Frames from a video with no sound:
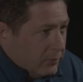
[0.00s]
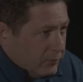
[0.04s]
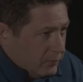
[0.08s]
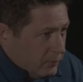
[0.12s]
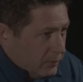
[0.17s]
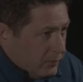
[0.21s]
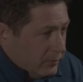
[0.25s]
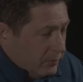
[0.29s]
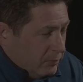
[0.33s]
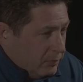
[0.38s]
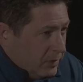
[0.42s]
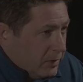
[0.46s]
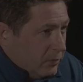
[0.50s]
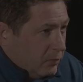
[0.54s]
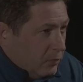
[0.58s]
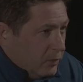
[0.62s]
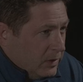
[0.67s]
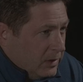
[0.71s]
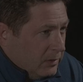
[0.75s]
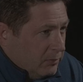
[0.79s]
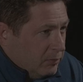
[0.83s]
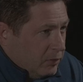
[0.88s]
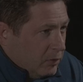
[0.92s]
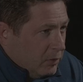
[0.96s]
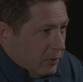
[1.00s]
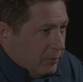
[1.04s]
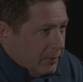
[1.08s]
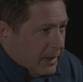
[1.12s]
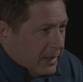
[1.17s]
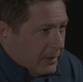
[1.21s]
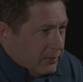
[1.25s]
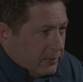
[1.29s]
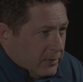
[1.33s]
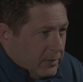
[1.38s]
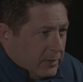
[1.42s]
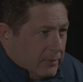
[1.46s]
Myers was a big weed port
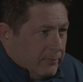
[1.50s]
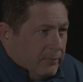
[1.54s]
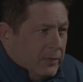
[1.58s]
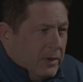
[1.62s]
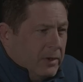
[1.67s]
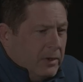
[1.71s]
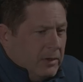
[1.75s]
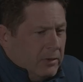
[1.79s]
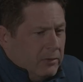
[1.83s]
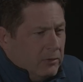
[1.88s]
back then.